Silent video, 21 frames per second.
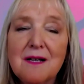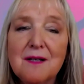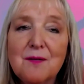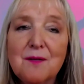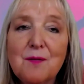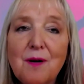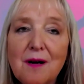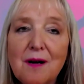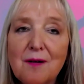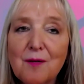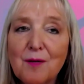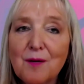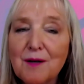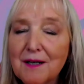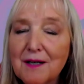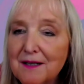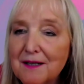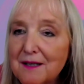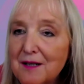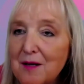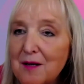You are
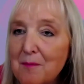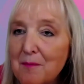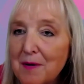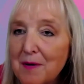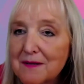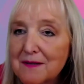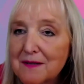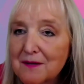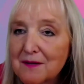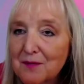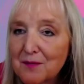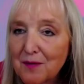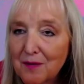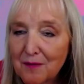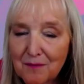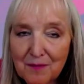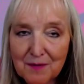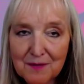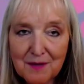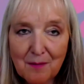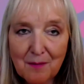already an ambassador
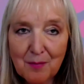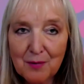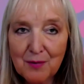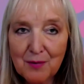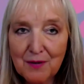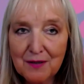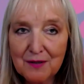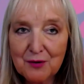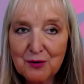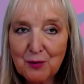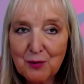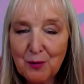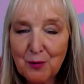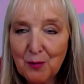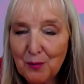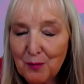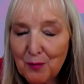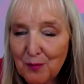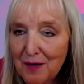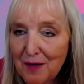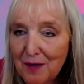for
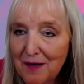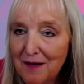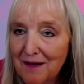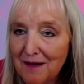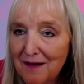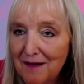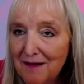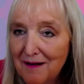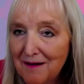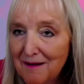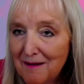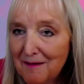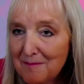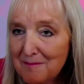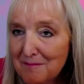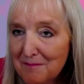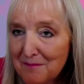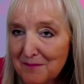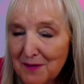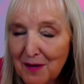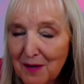WHO.
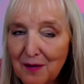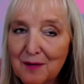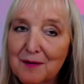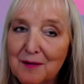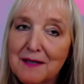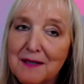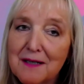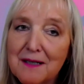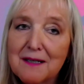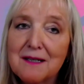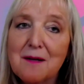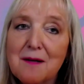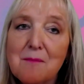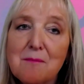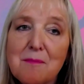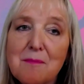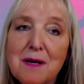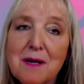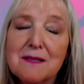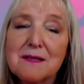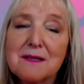You're already an
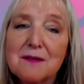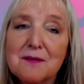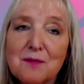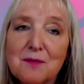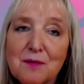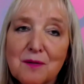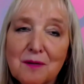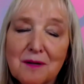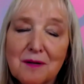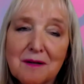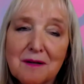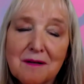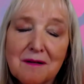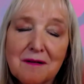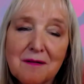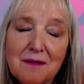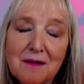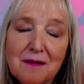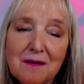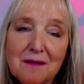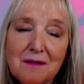ambassador,
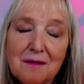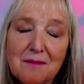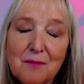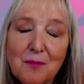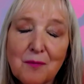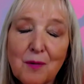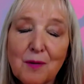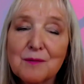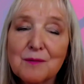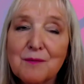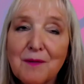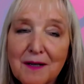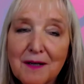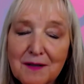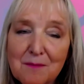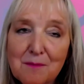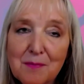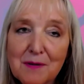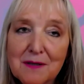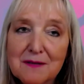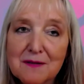worldwide
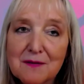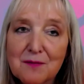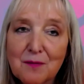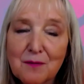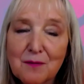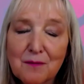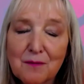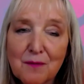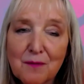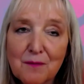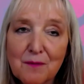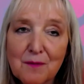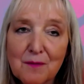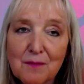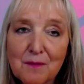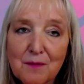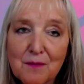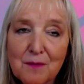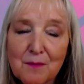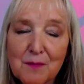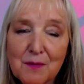ambassador
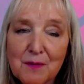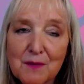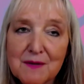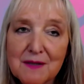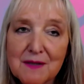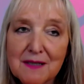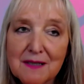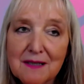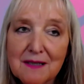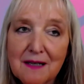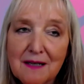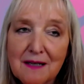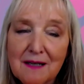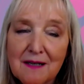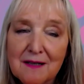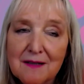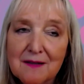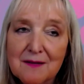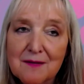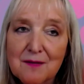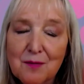for music.
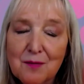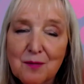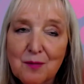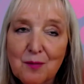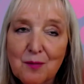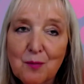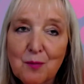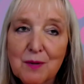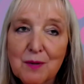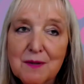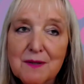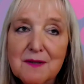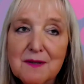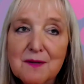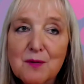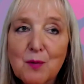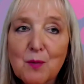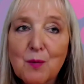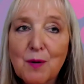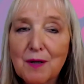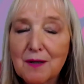So what's
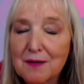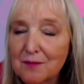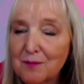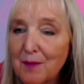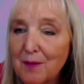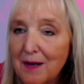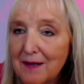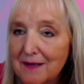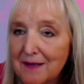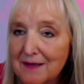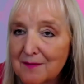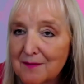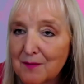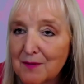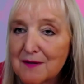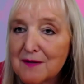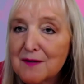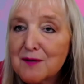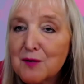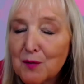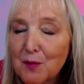your advice?
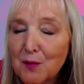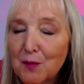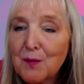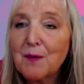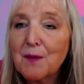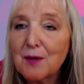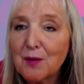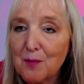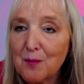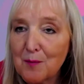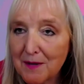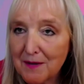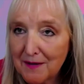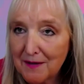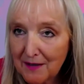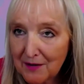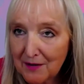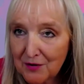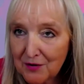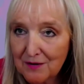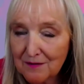What's your
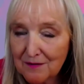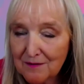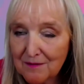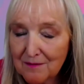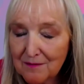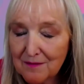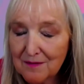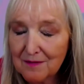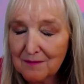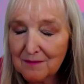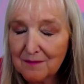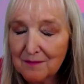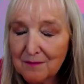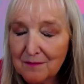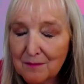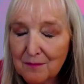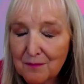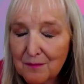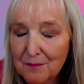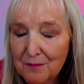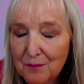recommendation?
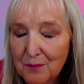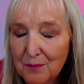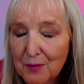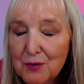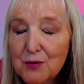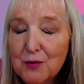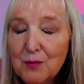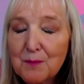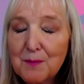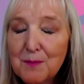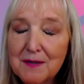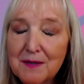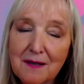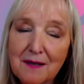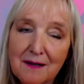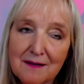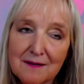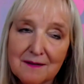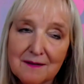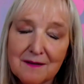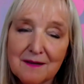What should be
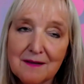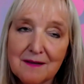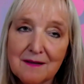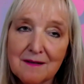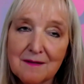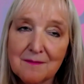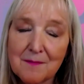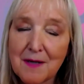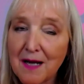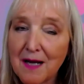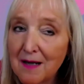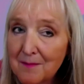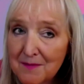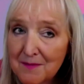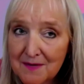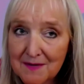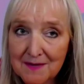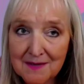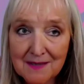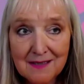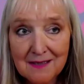done? I'm
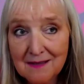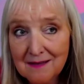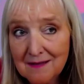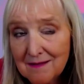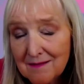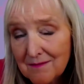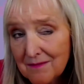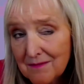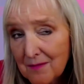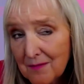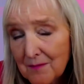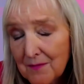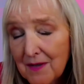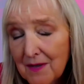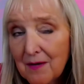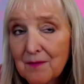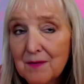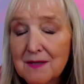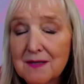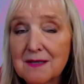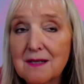seeing from the
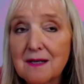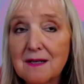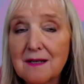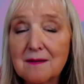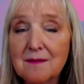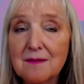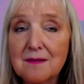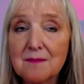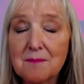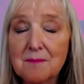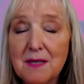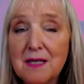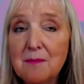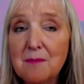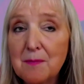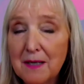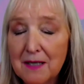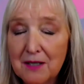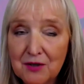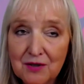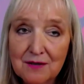other side many
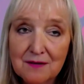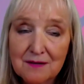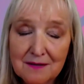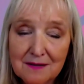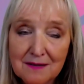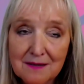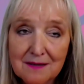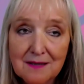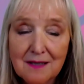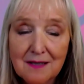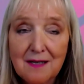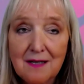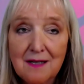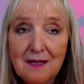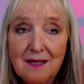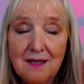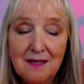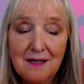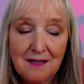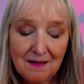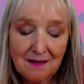patients.
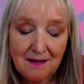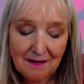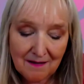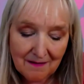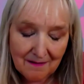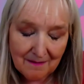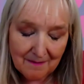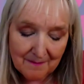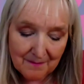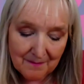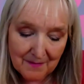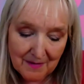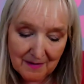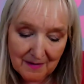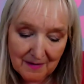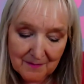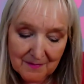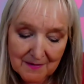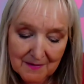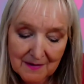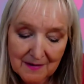
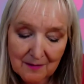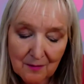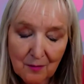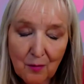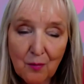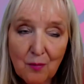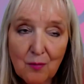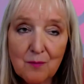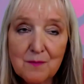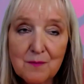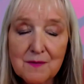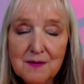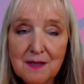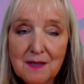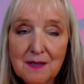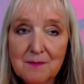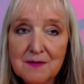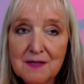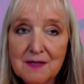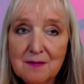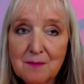I'm seeing homes,
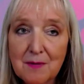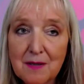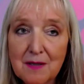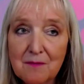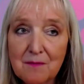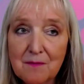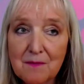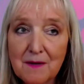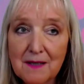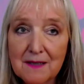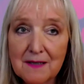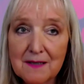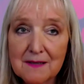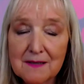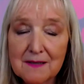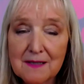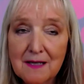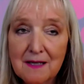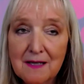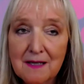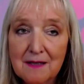I'm seeing many
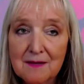things.